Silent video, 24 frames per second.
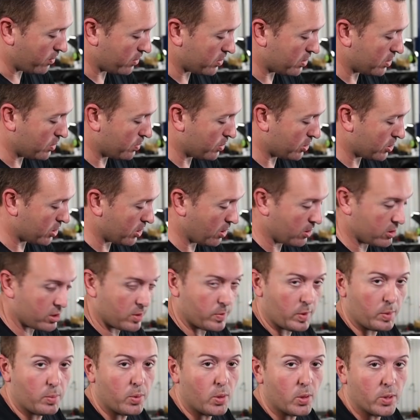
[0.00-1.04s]
of the supercharger
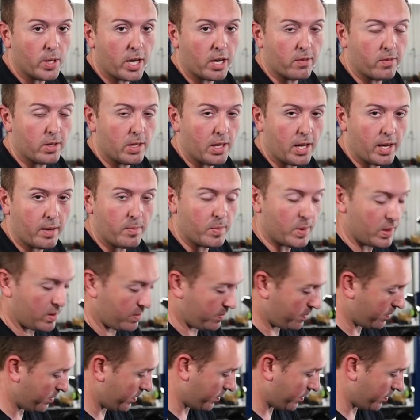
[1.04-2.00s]
to be pulled out of alignment.